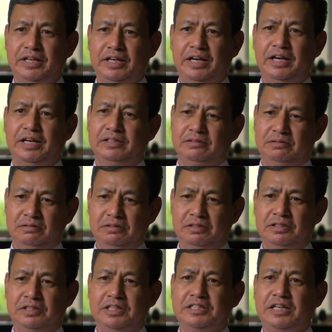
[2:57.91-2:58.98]
And
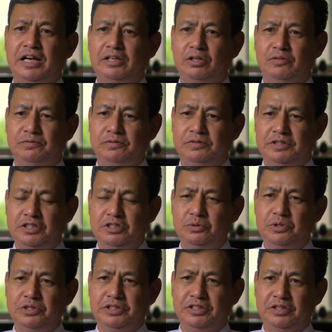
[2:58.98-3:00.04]
this kind of
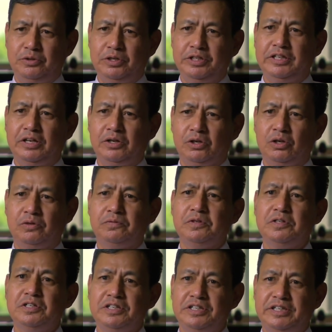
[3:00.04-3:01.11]
situation created a lot of
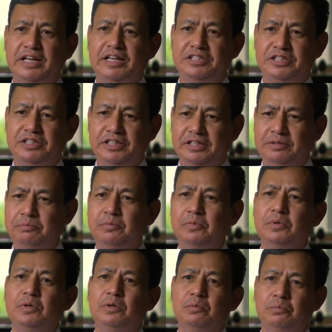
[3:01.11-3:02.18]
tension in
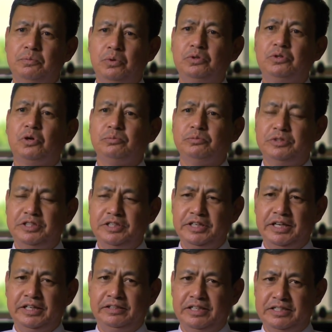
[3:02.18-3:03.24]
both community
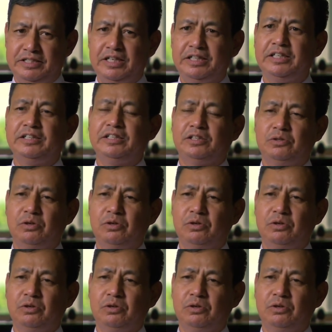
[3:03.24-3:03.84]
and that started the